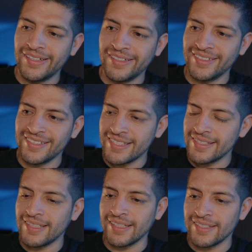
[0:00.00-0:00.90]
This is
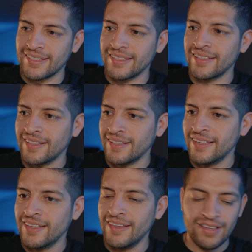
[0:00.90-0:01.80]
nice.
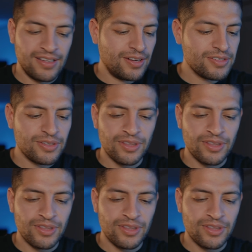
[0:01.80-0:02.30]
Also, the